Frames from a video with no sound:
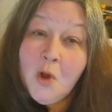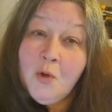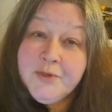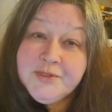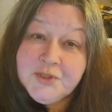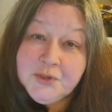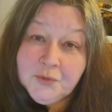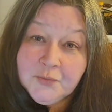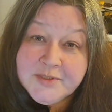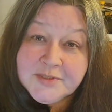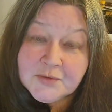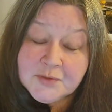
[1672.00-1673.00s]
Always do your
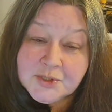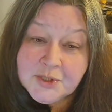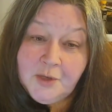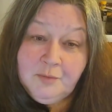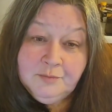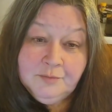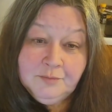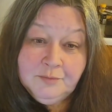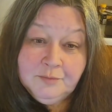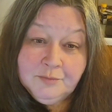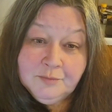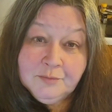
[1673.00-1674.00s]
research, though.
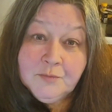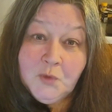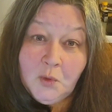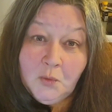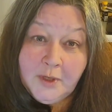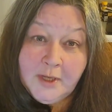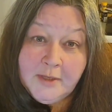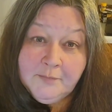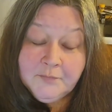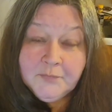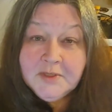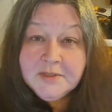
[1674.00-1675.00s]
Okay?
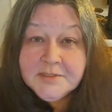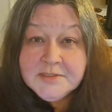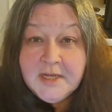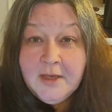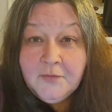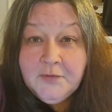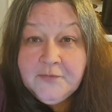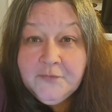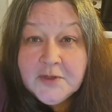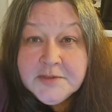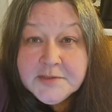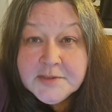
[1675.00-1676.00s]
Stay healthy,
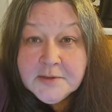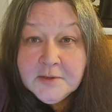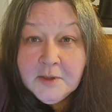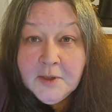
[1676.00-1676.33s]
friends.